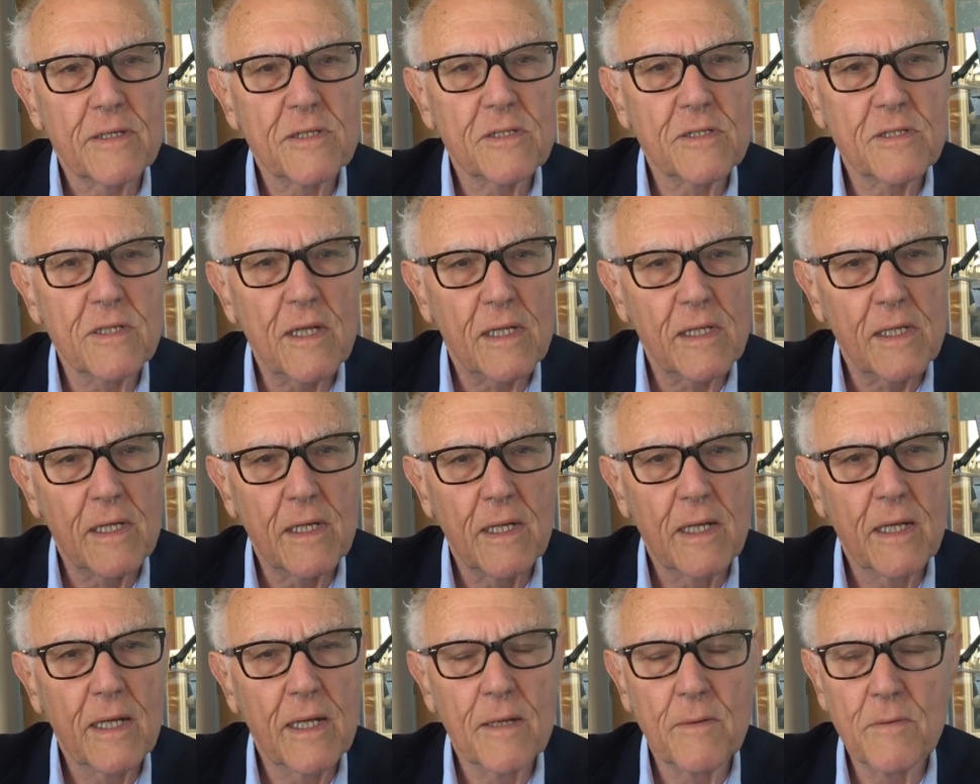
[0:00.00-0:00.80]

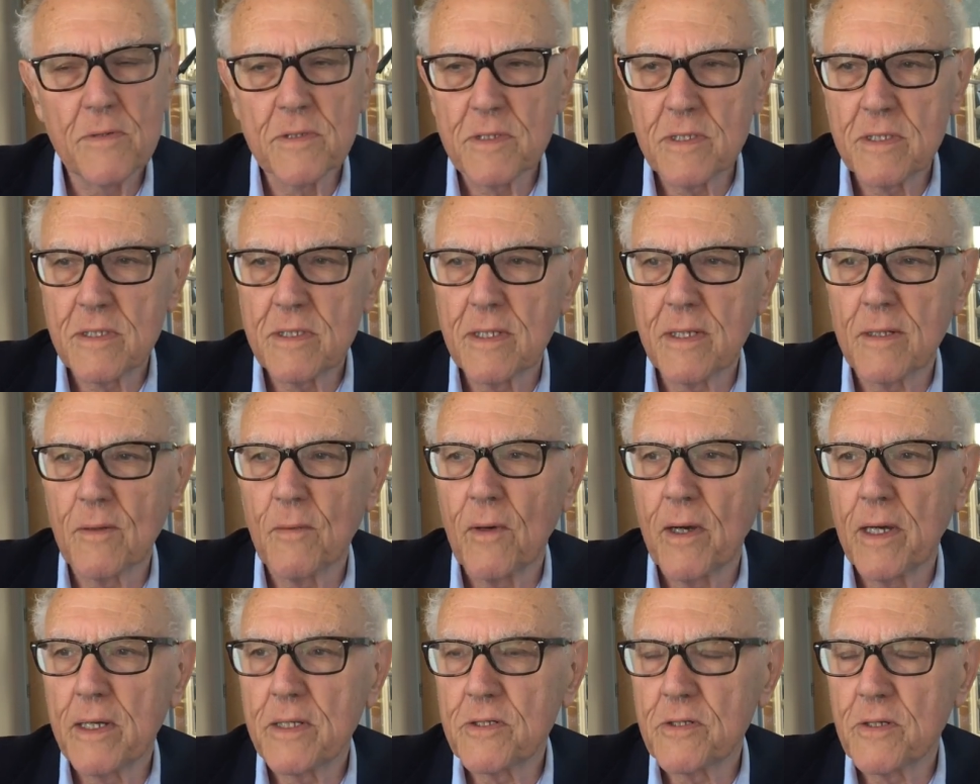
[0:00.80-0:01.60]
suddenly it was this little
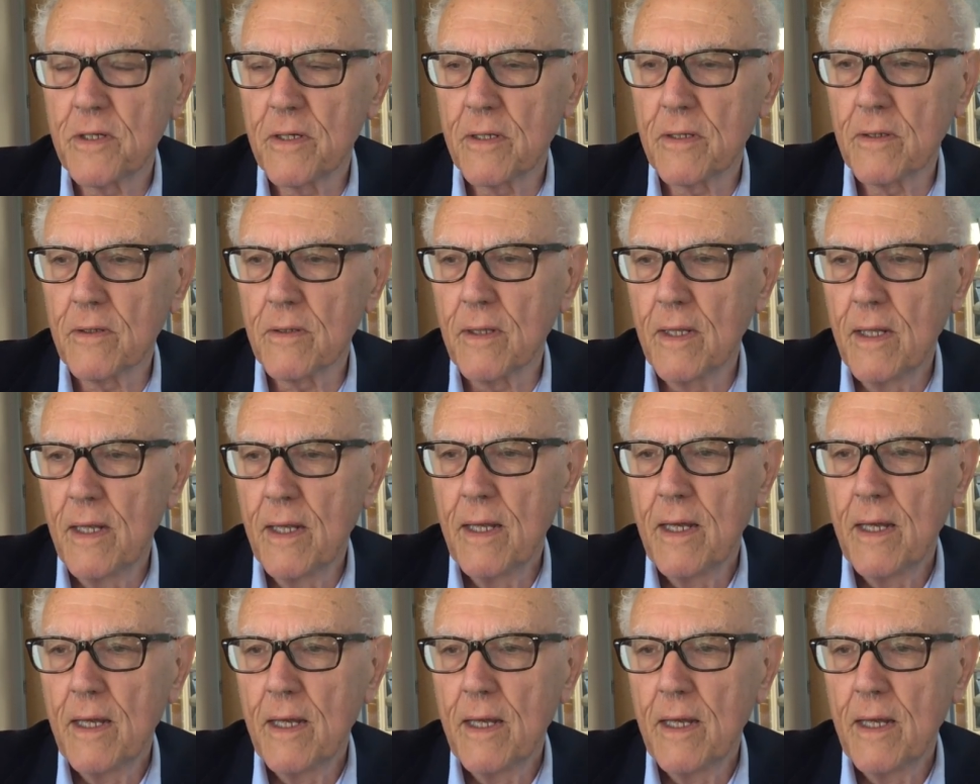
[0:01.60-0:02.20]
white journal